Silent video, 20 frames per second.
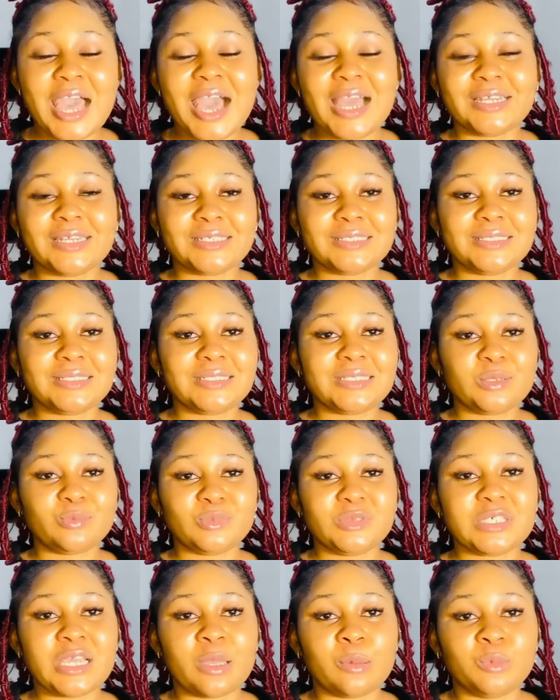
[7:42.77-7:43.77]
and at the
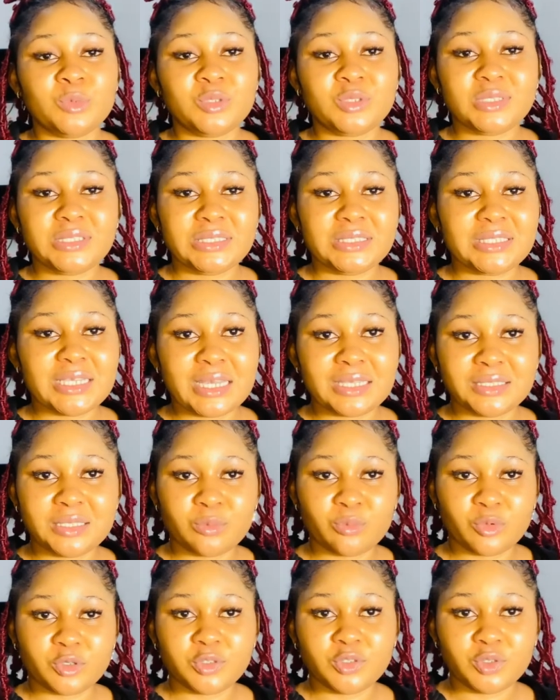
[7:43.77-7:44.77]
same time use it as a
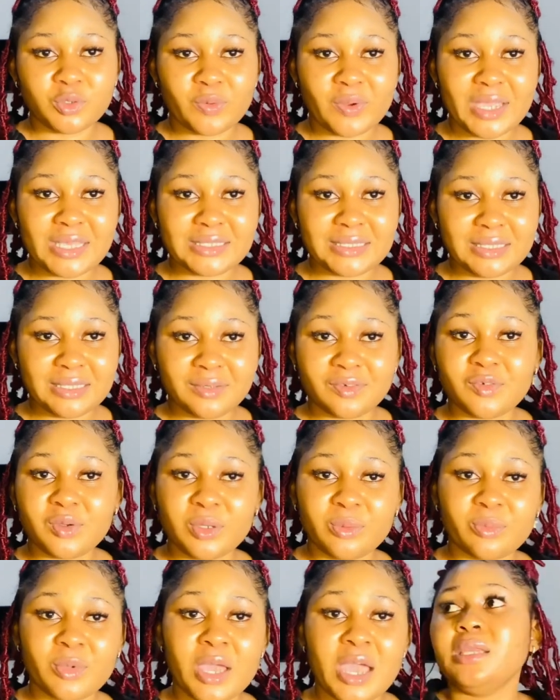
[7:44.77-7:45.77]
moisturizing
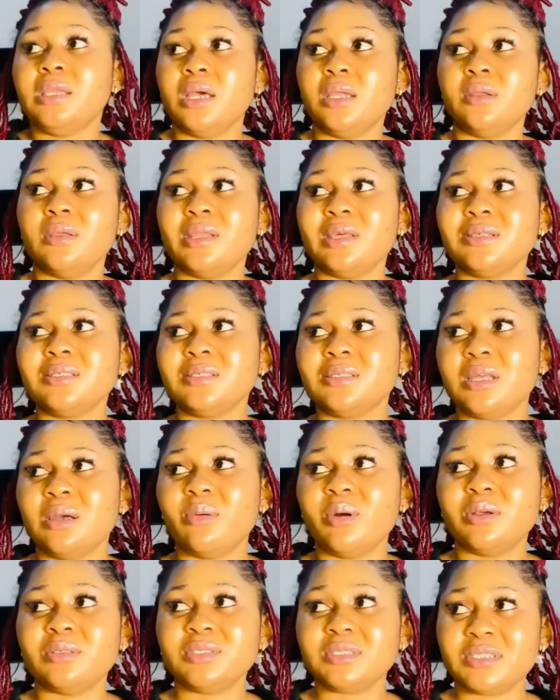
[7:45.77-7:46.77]
cream. And another thing
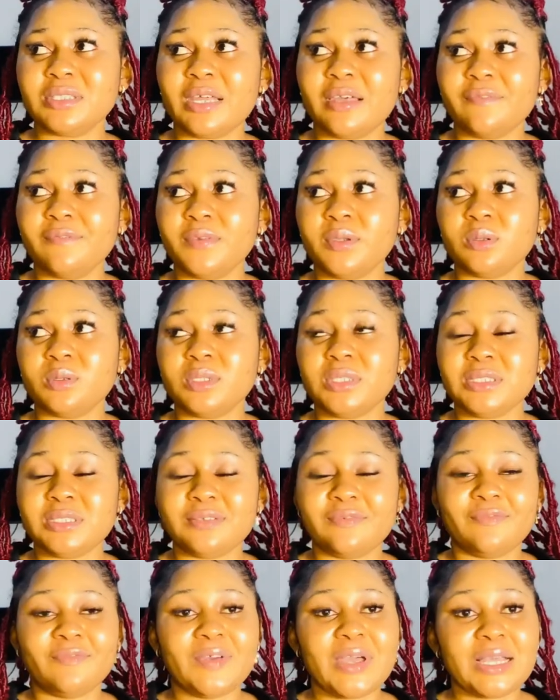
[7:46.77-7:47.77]
about Cetaphil is
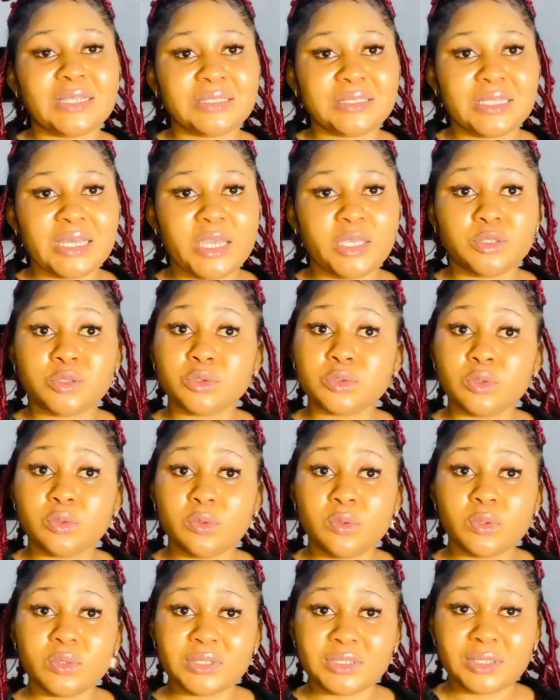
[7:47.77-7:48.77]
the fact that it
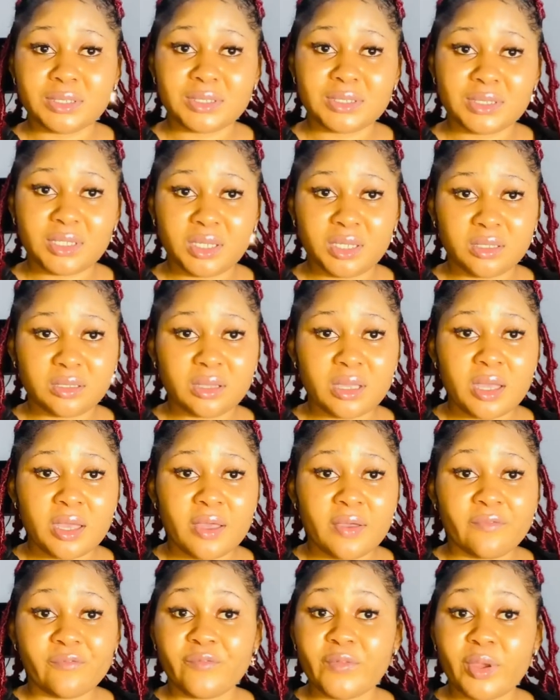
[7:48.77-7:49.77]
glows the skin
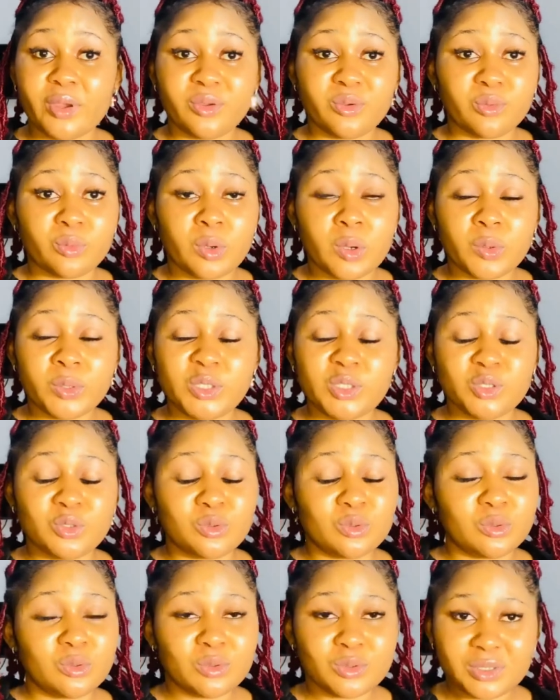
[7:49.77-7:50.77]
very well. It
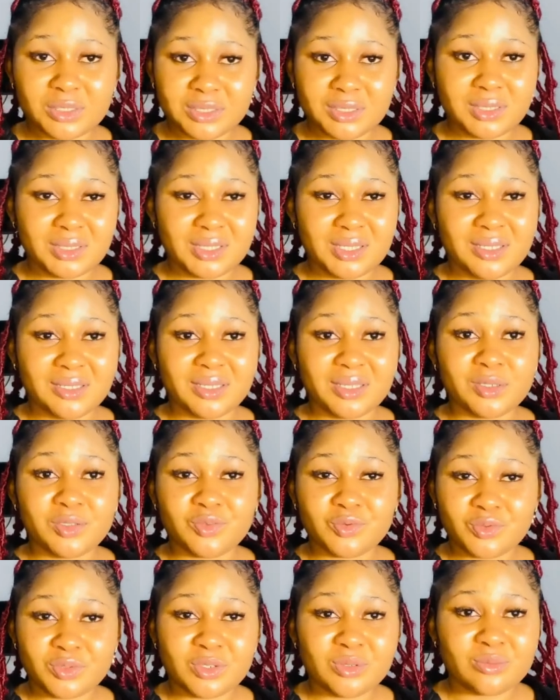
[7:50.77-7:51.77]
glows the skin
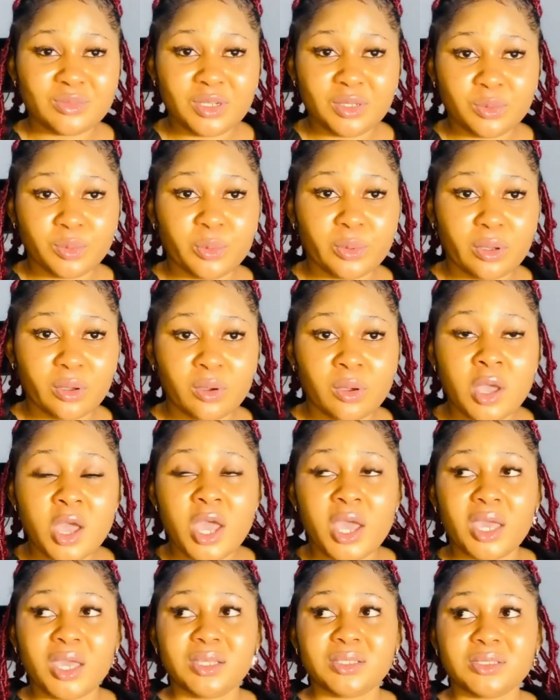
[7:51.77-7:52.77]
extremely well.
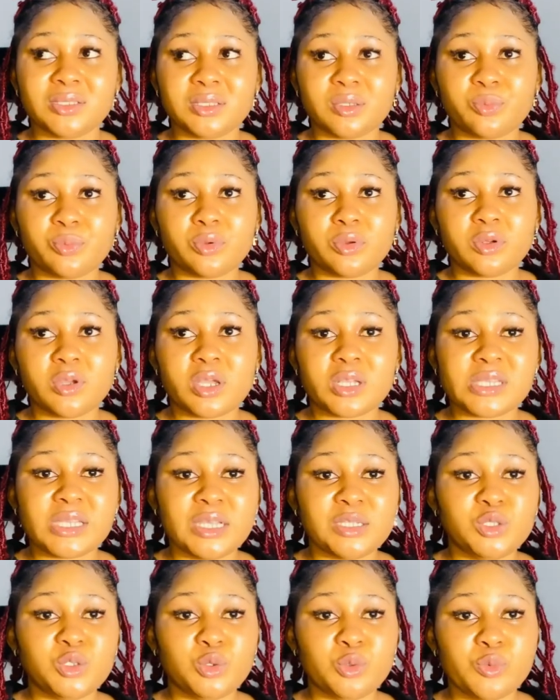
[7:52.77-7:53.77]
It is a product
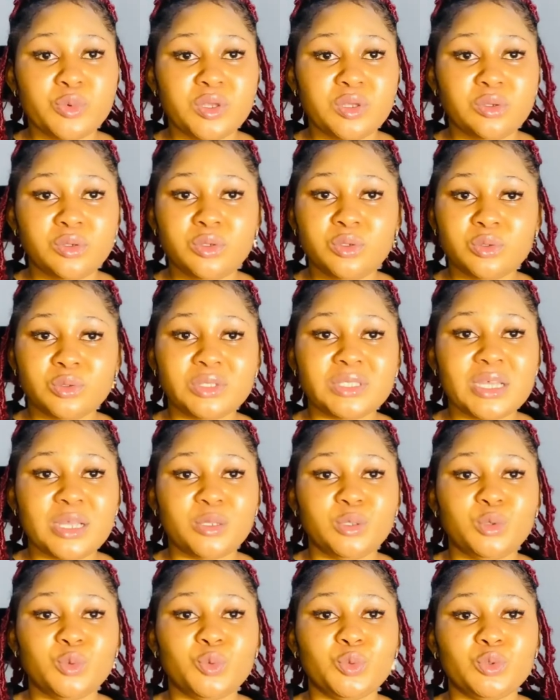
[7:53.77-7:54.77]
that you will use
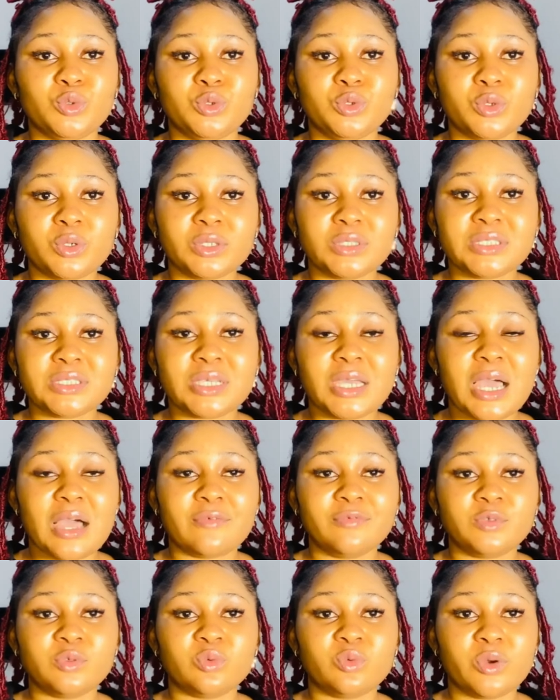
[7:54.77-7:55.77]
and you will not
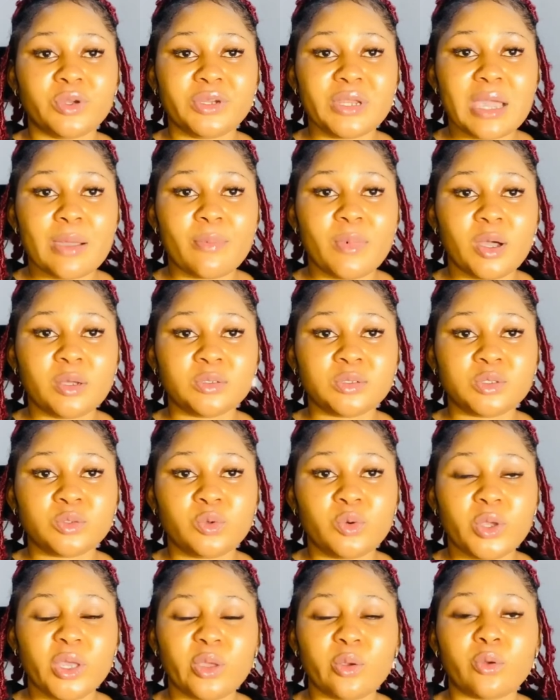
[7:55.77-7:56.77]
have to worry about
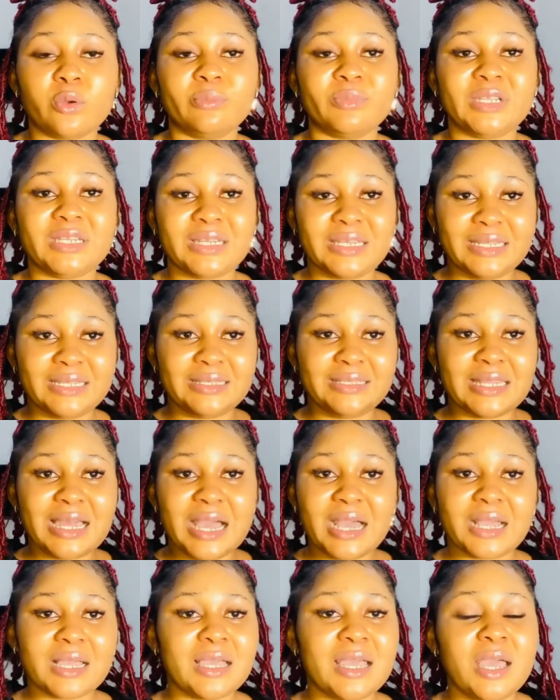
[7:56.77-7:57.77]
going completely
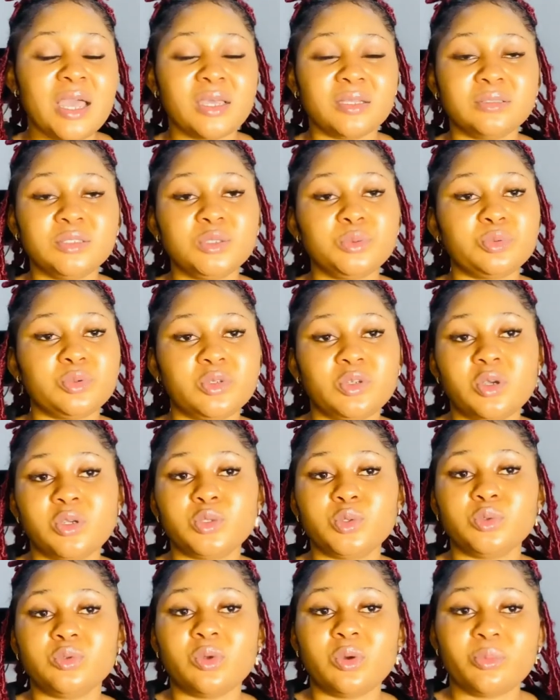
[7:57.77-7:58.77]
dark. This
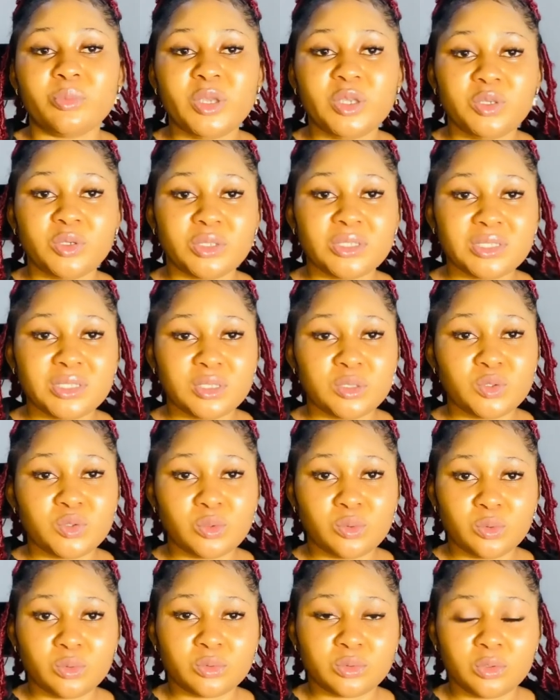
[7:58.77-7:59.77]
product will not make your skin to
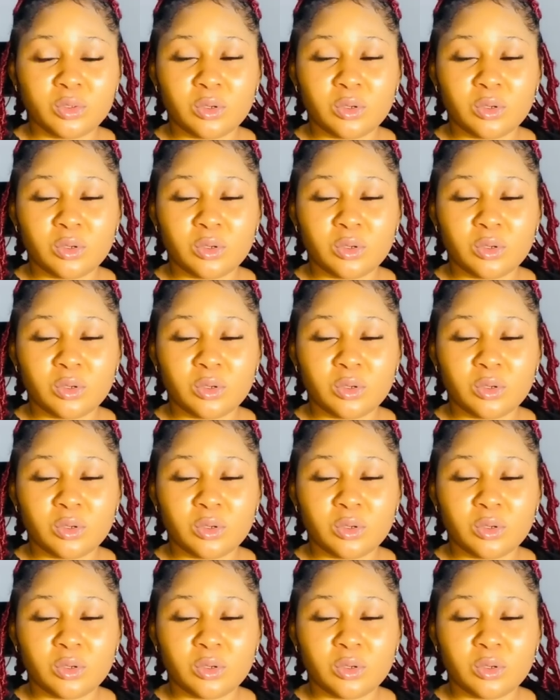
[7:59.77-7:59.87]
look